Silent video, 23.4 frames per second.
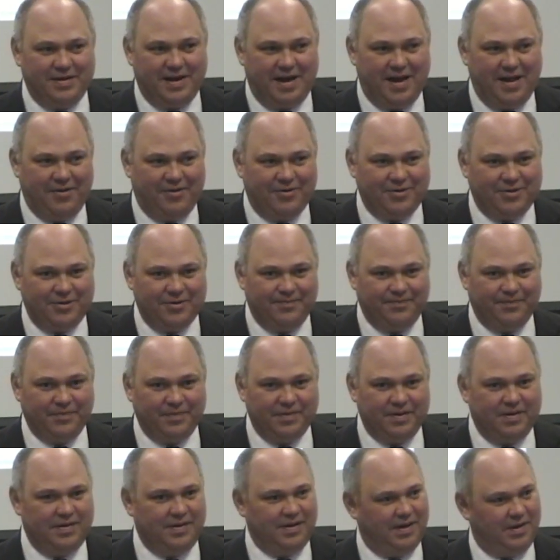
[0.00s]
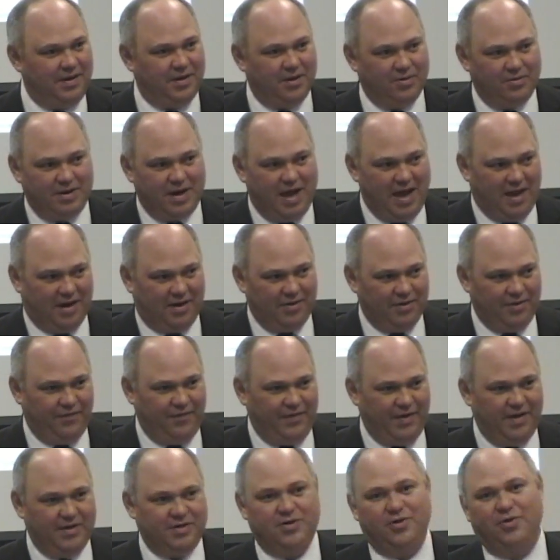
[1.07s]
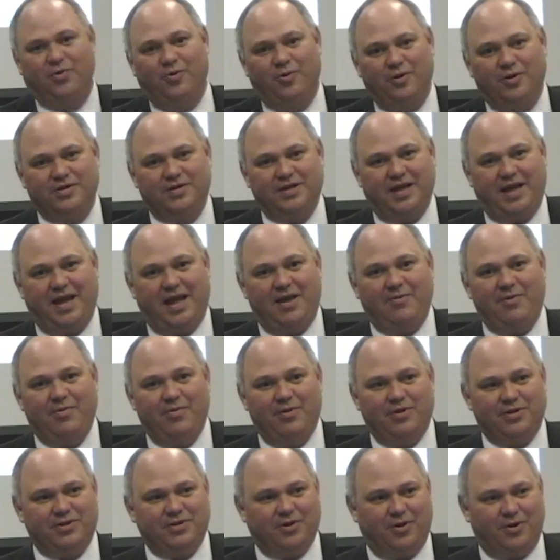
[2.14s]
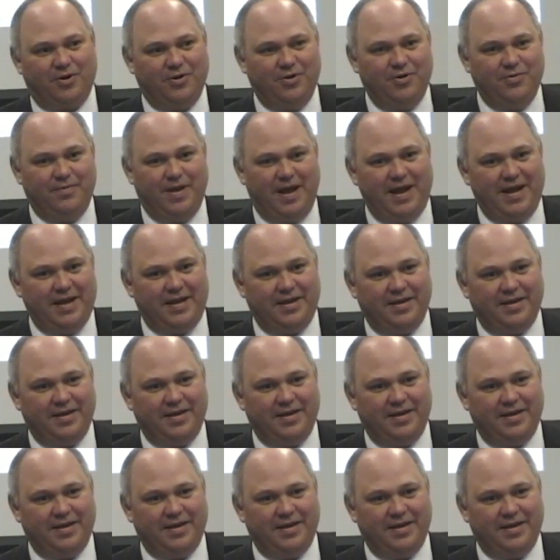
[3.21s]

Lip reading: You go knock on the Fed's door and say, hey, we want to start a new bank.